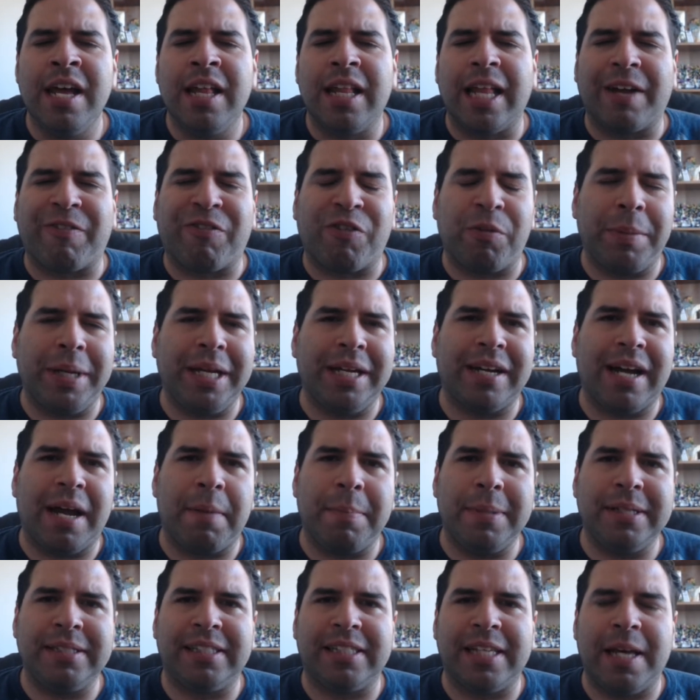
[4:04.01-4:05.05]
Like for me, I
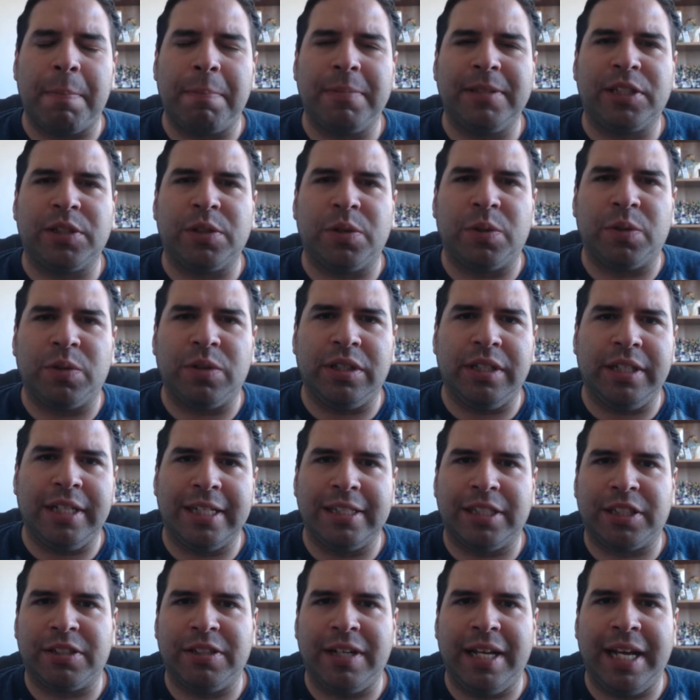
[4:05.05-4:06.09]
missed the episode
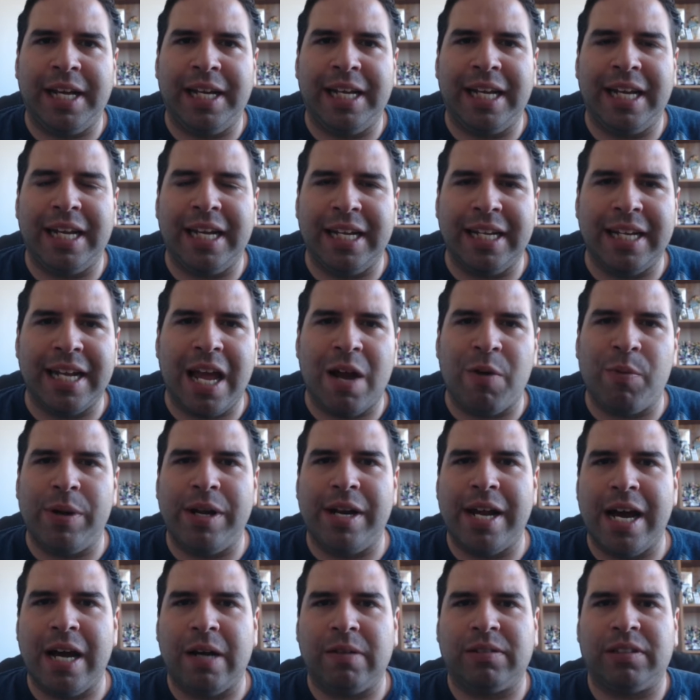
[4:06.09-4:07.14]
yesterday, and I
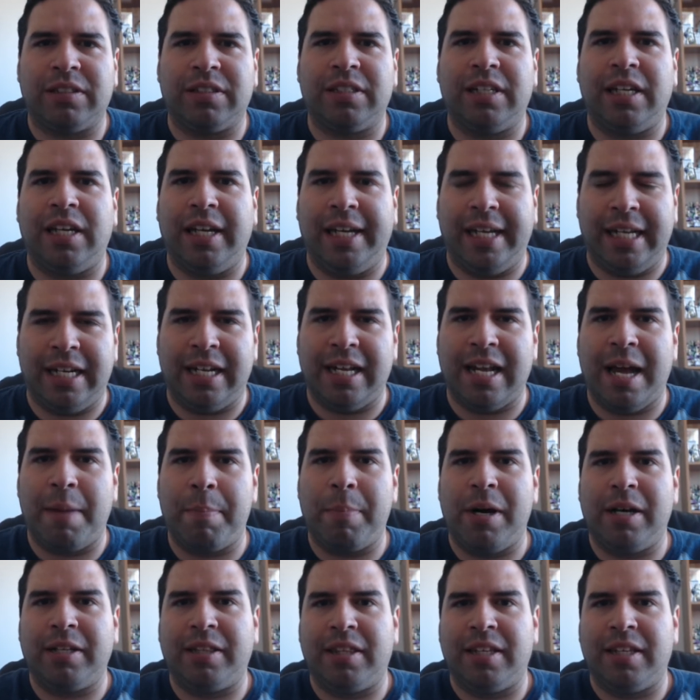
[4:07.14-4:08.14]
went out and I bought